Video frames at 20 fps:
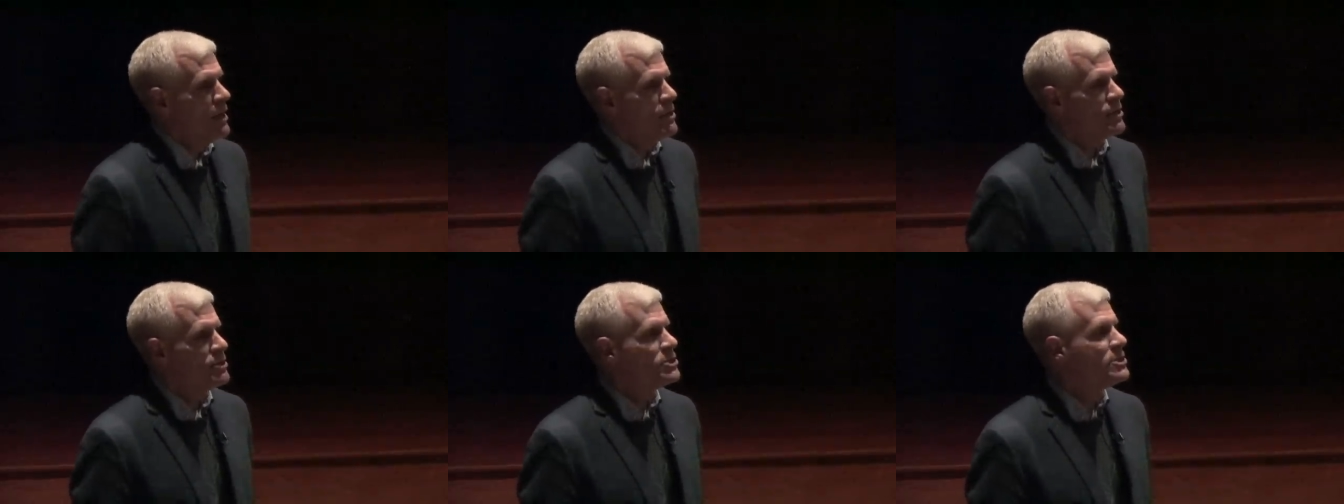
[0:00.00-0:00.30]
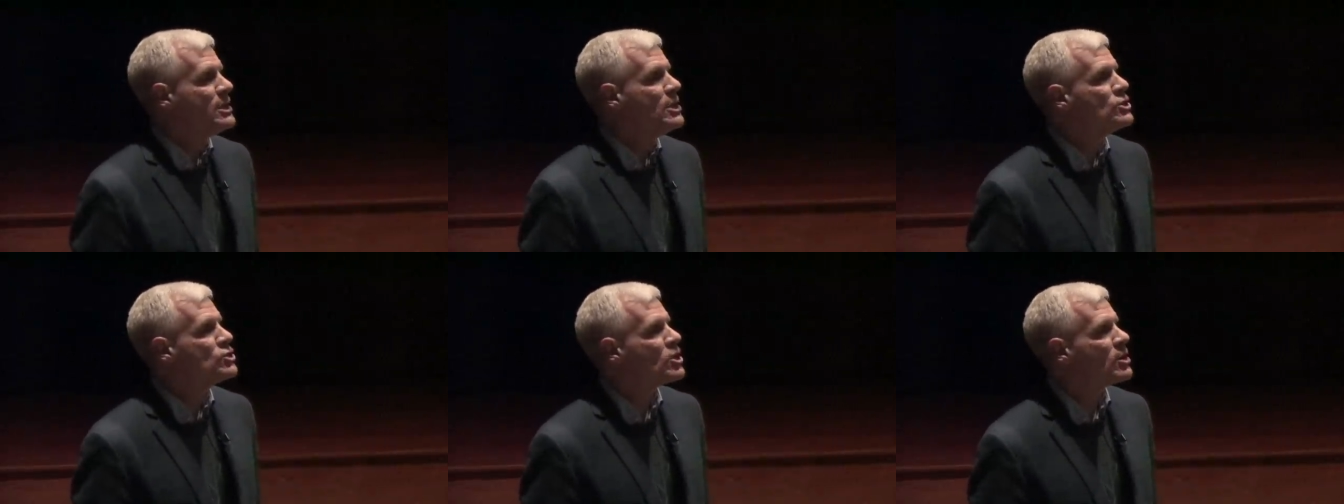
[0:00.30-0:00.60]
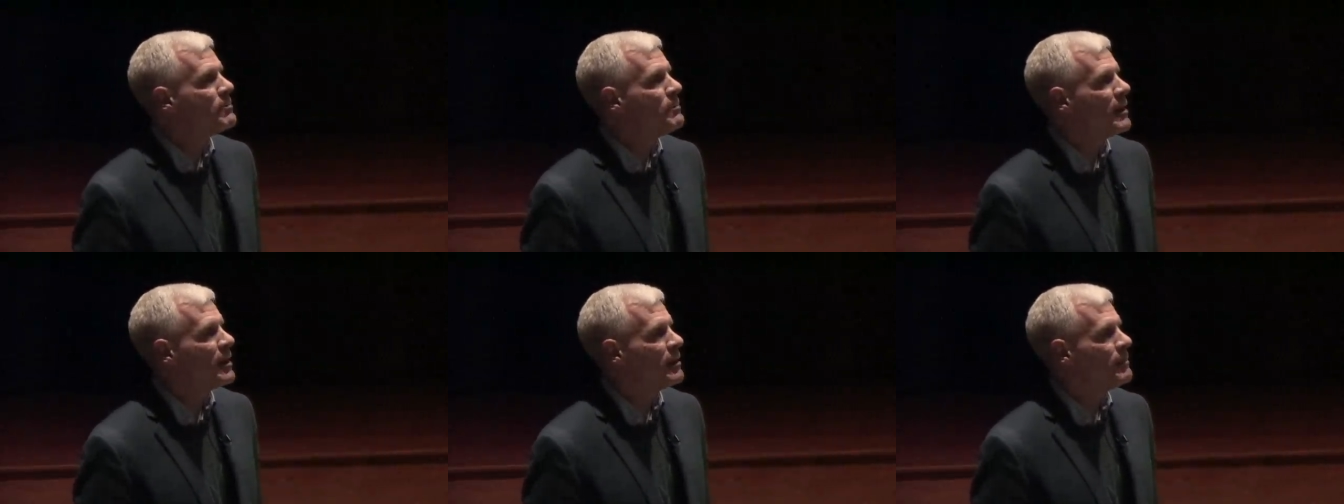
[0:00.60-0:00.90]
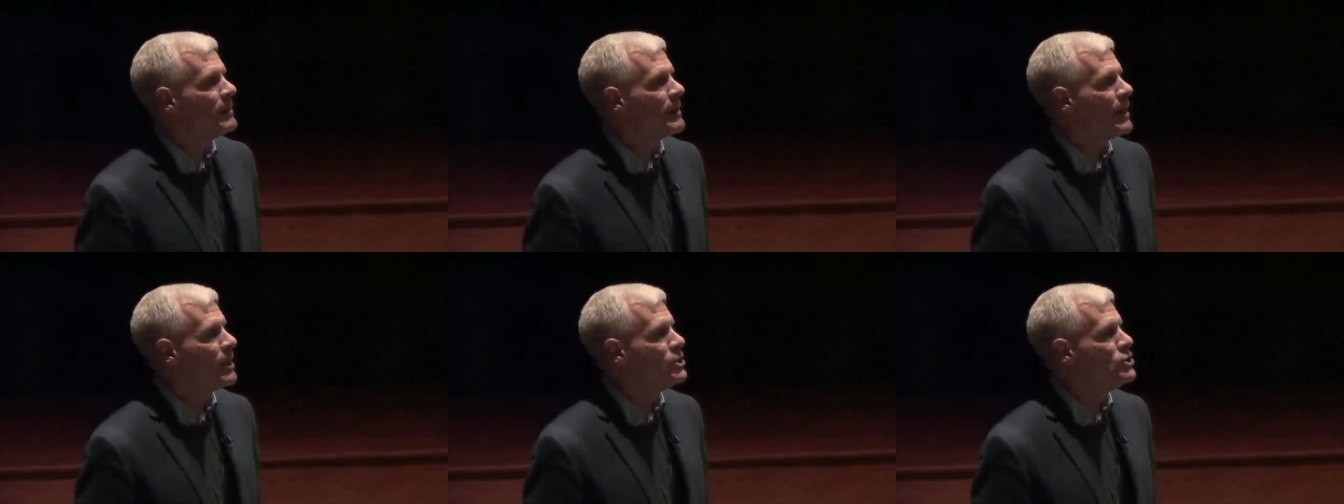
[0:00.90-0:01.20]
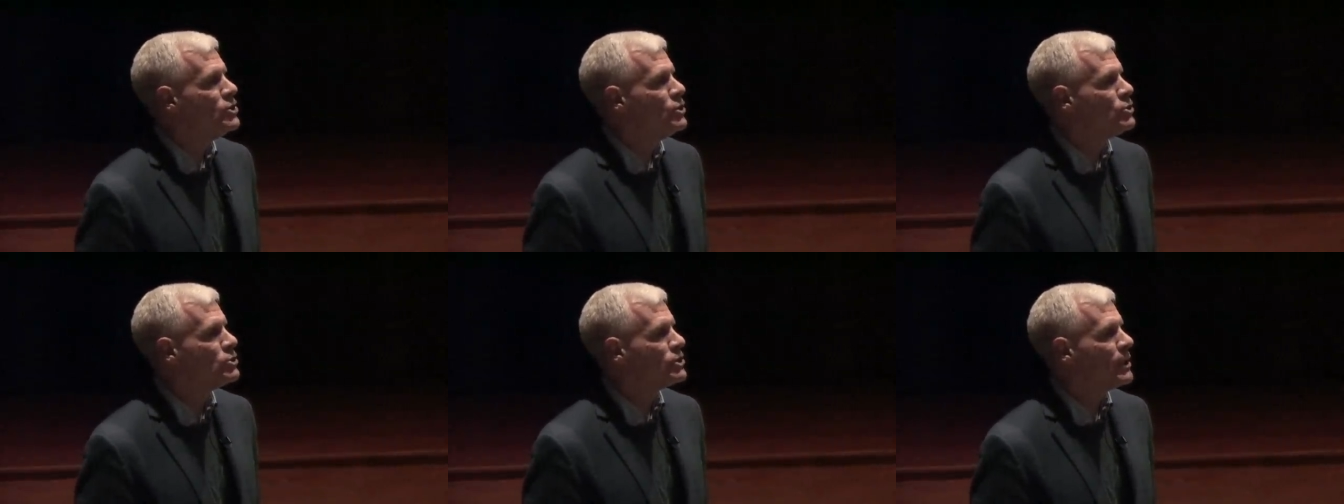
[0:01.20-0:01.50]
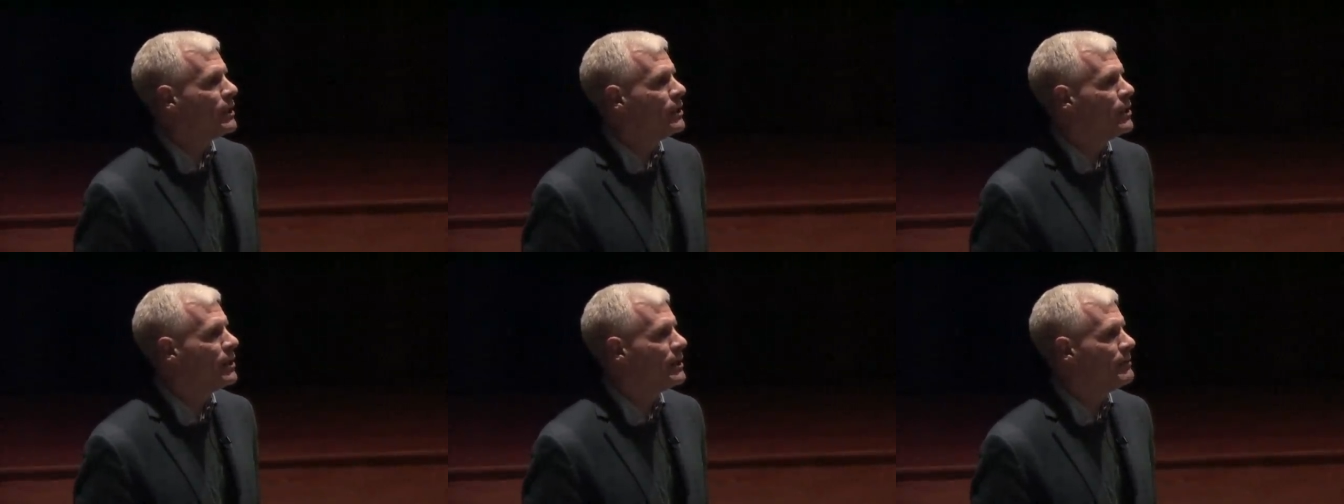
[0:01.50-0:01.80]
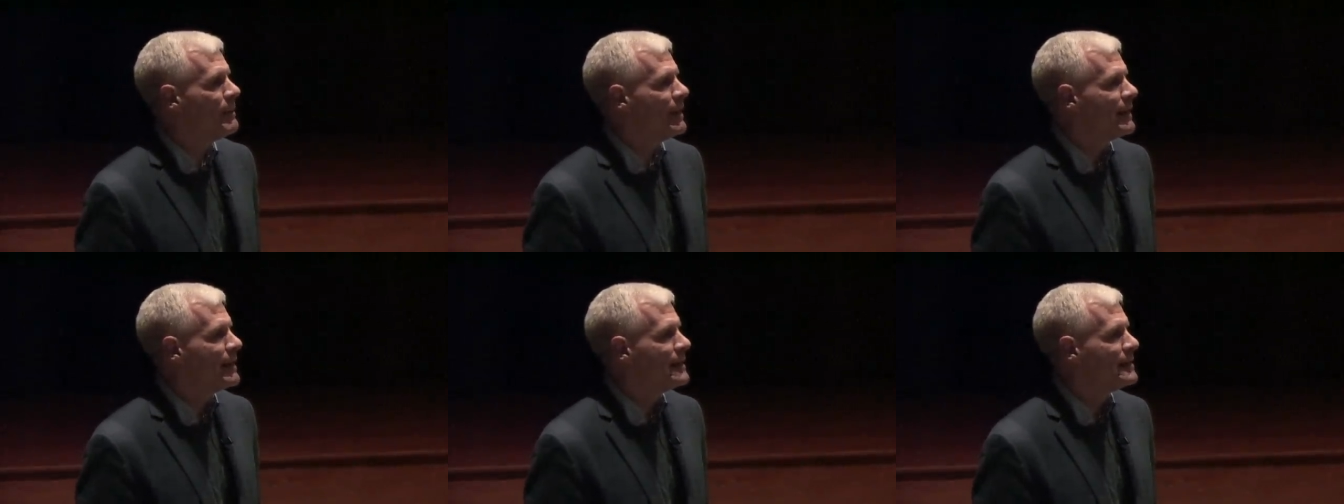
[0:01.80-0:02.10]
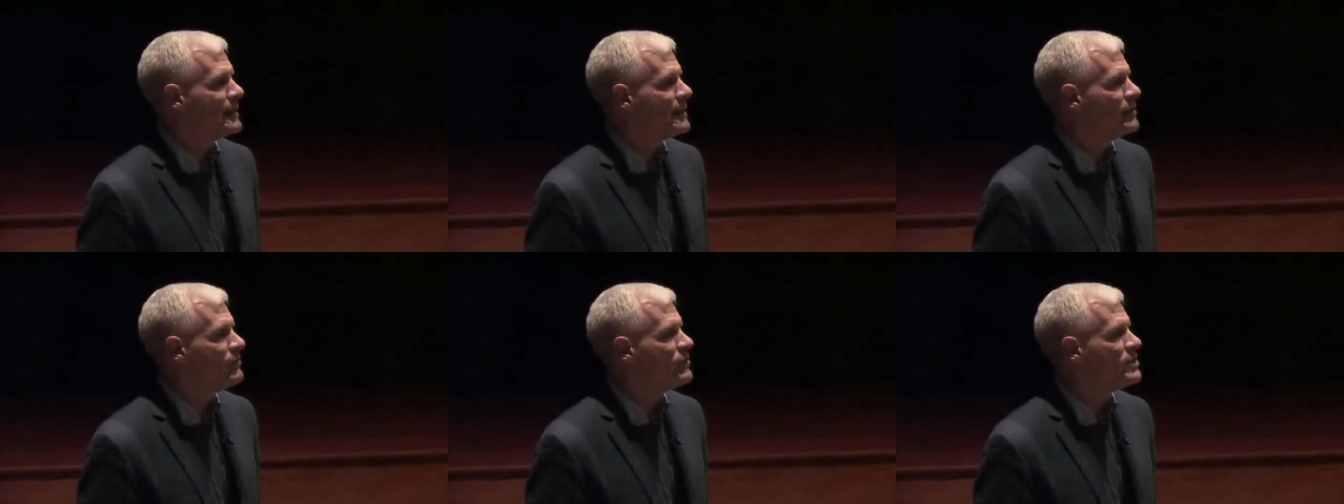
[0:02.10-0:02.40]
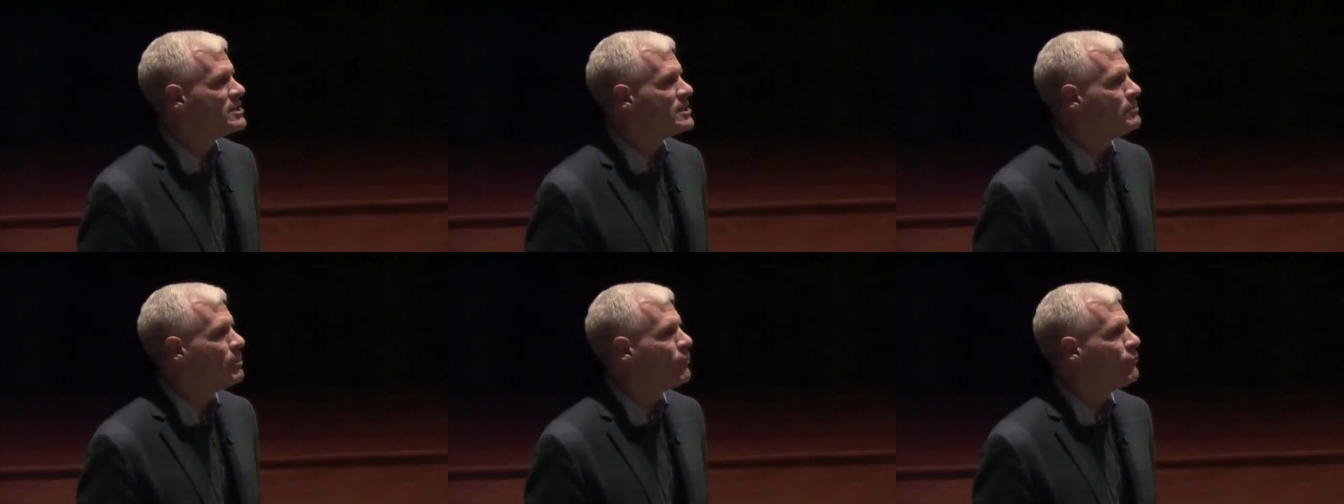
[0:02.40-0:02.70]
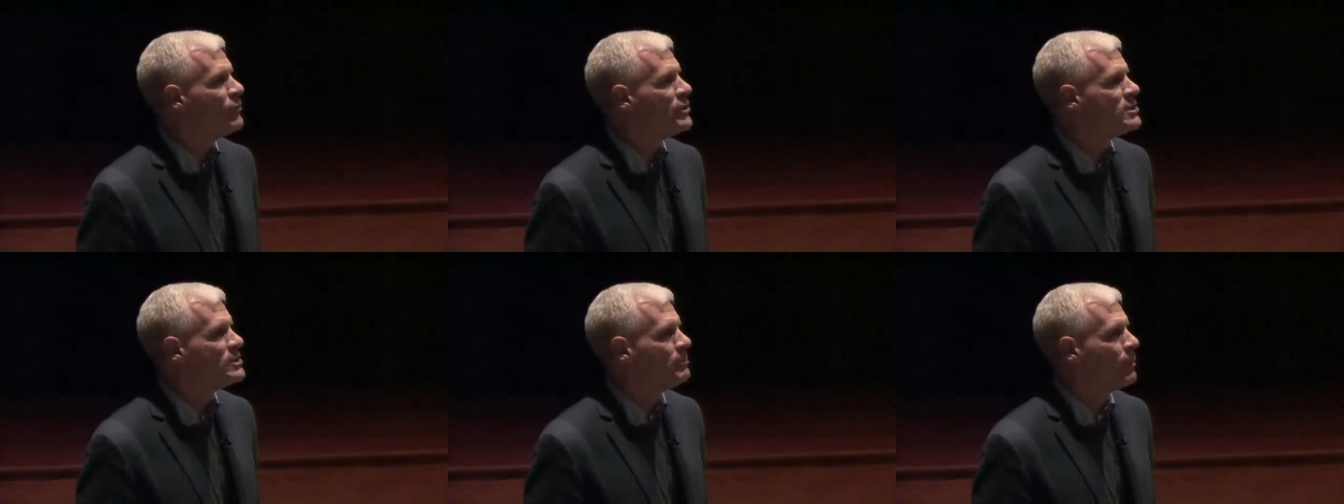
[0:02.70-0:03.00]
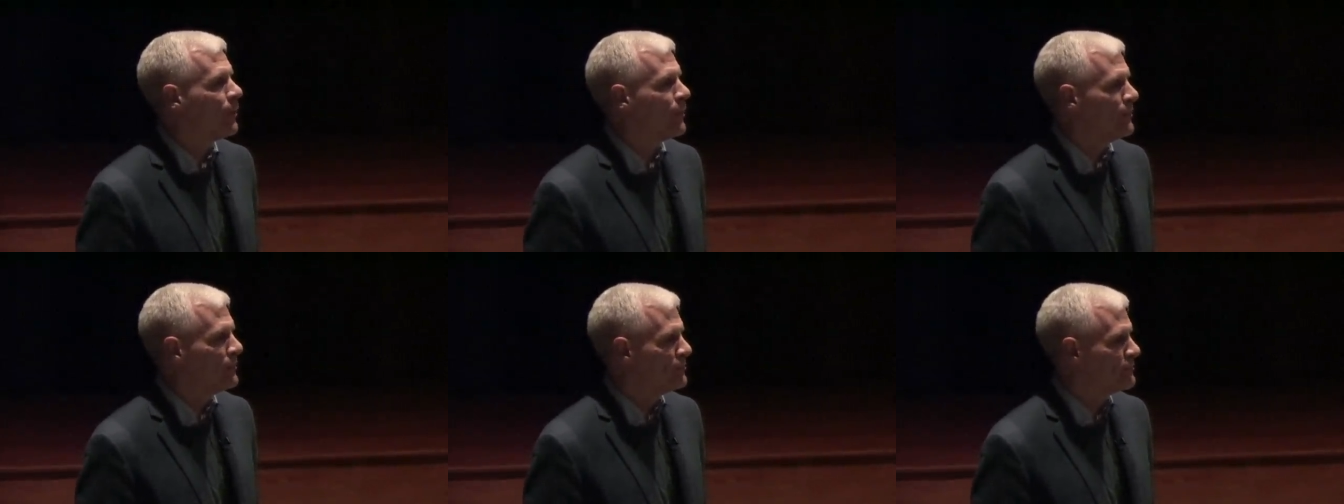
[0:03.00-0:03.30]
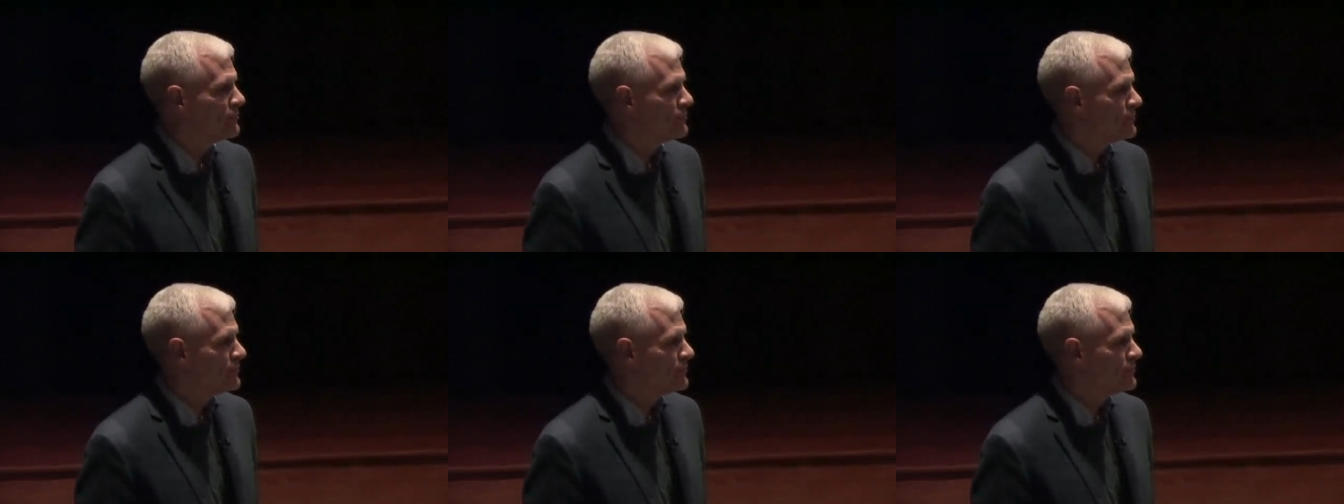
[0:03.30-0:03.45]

the teacher better be unusually good at making the invisible visible.